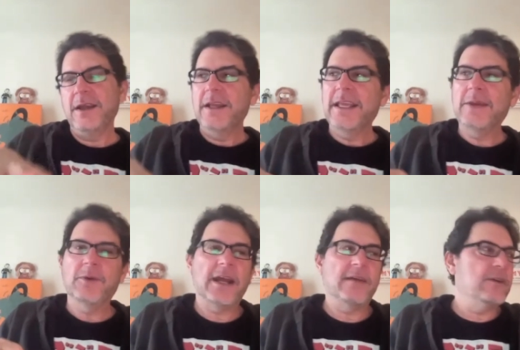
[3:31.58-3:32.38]
he
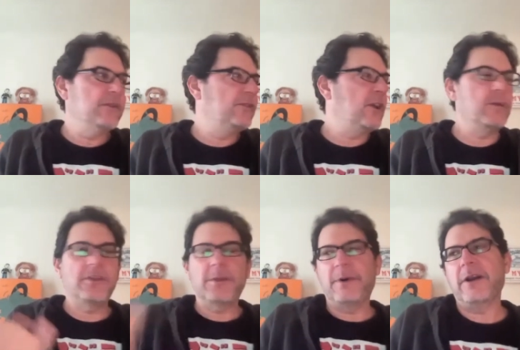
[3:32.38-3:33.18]
would have a song with
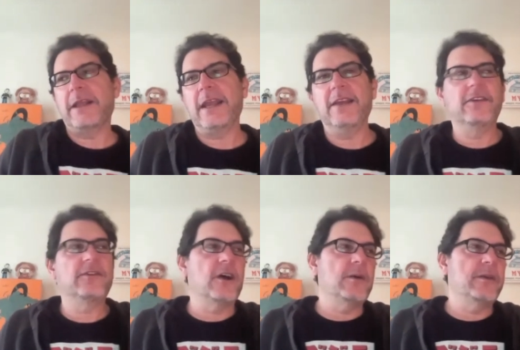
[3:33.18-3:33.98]
the Bar Kays, a
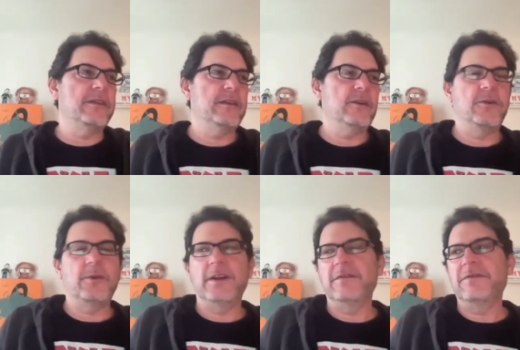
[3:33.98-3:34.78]
song with Earth,
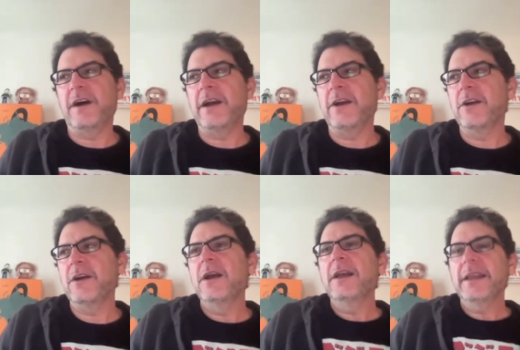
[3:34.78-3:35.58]
Wind and
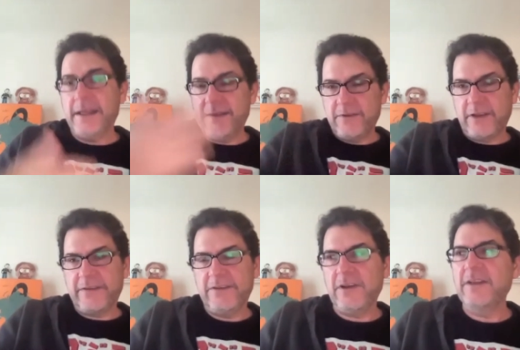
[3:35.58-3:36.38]
Fire, he had the
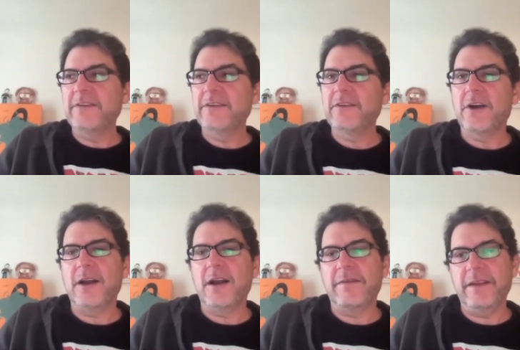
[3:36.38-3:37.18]
Jesse Johnson
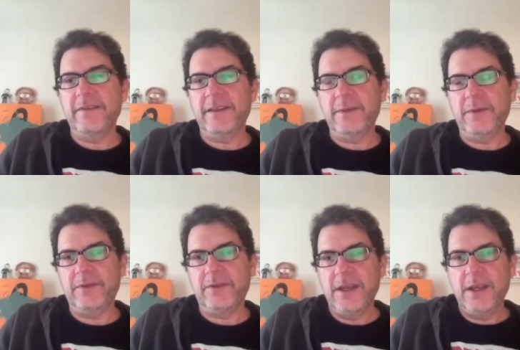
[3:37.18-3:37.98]
song, obviously,
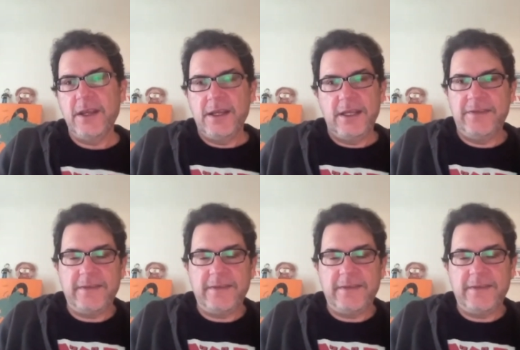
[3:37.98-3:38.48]
which is